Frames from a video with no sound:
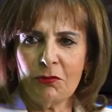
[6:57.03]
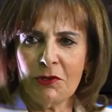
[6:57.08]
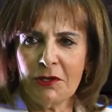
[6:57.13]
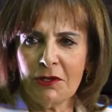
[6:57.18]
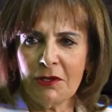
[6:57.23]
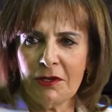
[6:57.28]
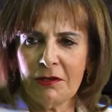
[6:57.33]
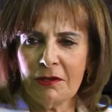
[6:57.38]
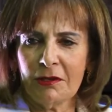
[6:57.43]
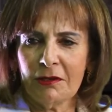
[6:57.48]

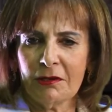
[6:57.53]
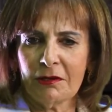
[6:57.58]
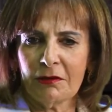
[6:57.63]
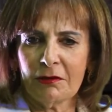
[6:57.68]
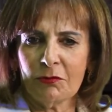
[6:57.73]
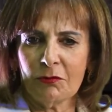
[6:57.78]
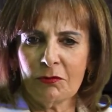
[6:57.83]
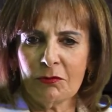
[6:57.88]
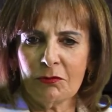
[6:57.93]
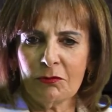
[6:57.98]
we
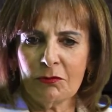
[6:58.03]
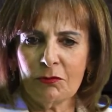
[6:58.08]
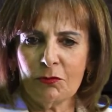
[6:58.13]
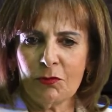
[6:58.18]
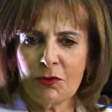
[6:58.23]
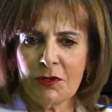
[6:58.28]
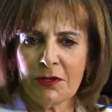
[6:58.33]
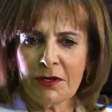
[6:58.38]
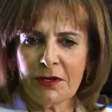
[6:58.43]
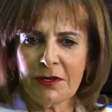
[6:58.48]

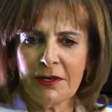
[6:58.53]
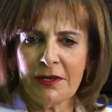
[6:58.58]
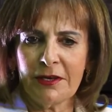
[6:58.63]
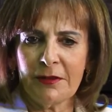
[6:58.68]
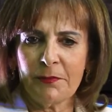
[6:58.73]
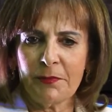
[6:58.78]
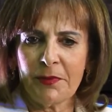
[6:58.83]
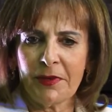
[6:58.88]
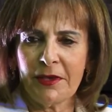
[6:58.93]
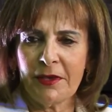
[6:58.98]

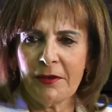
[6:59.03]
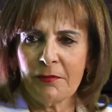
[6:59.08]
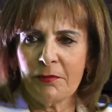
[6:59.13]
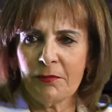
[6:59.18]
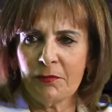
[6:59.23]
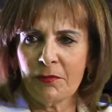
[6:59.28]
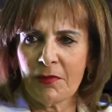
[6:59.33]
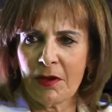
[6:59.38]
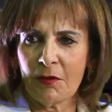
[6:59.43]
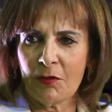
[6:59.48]
really pay
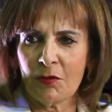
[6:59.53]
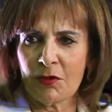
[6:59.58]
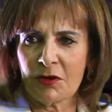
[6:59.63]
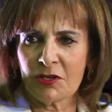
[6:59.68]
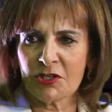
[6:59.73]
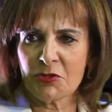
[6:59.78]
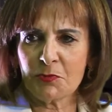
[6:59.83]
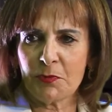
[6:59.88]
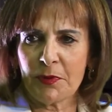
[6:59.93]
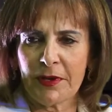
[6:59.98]
him our
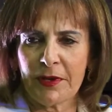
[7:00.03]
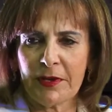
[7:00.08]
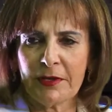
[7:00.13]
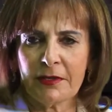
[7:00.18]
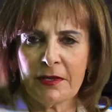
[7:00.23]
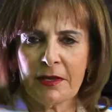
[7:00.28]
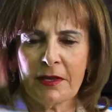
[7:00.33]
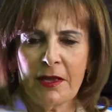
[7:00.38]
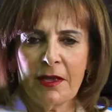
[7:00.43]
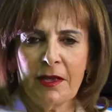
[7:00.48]

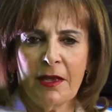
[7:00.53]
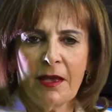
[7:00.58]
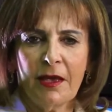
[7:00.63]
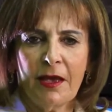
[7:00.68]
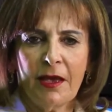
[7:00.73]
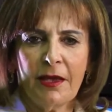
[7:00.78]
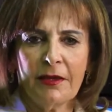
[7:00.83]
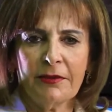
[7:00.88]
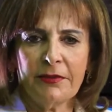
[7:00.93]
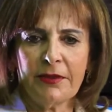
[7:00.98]
respect
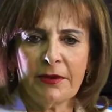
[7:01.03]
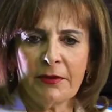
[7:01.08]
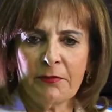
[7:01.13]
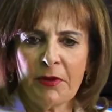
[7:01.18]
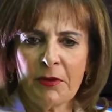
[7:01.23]
and